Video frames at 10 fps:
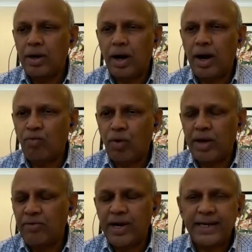uh,
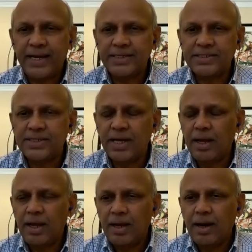whatever it is,
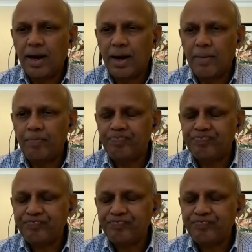um,